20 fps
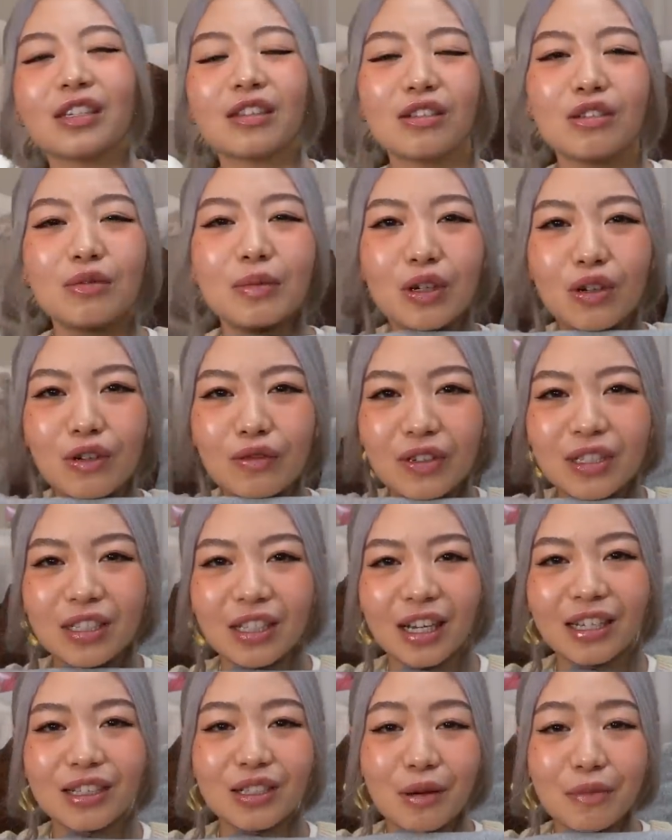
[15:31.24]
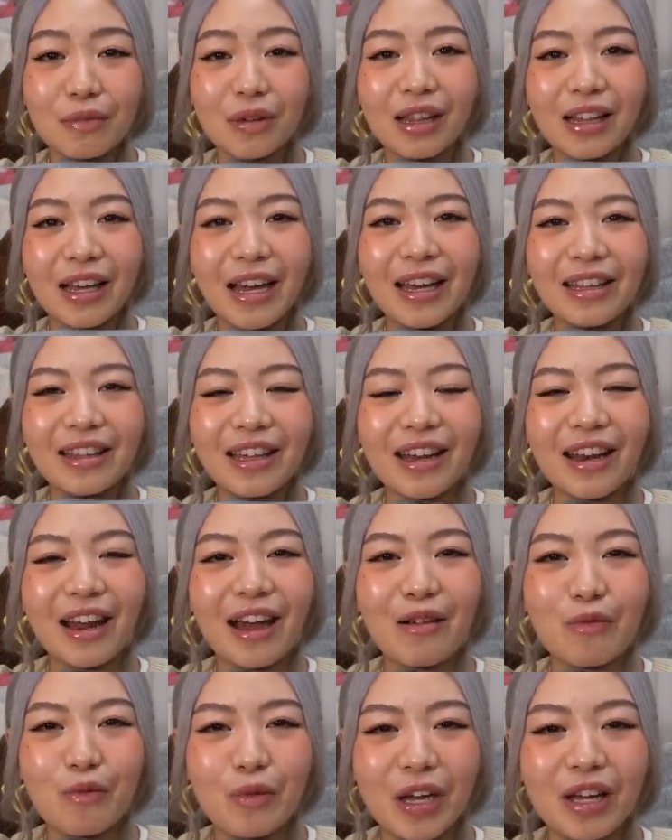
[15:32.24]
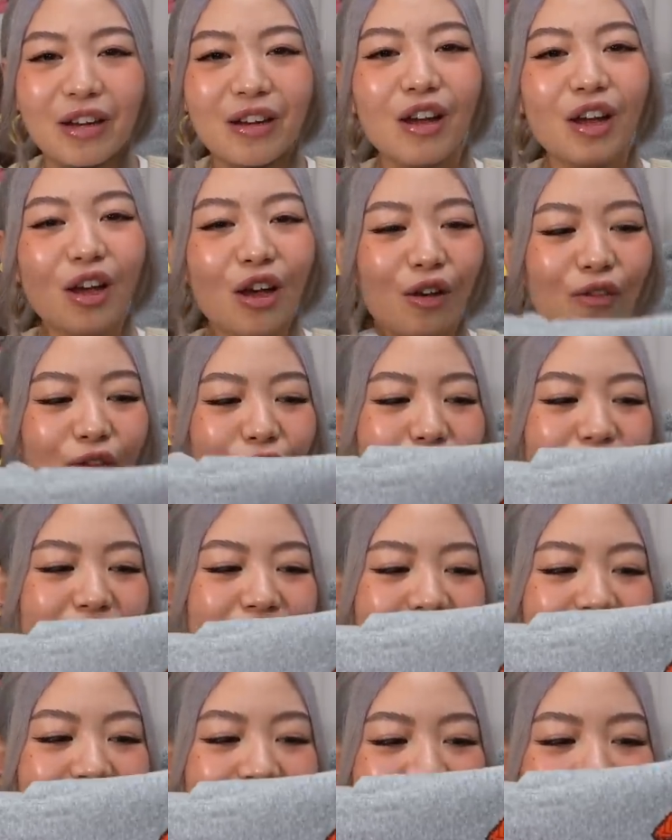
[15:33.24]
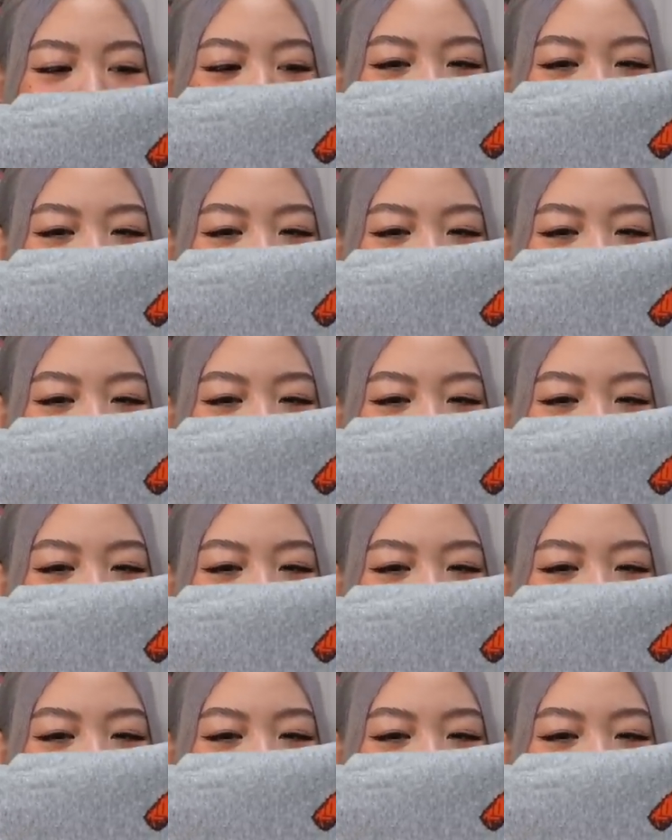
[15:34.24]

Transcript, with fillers: a little bit oversized. So I'm glad that I went for a size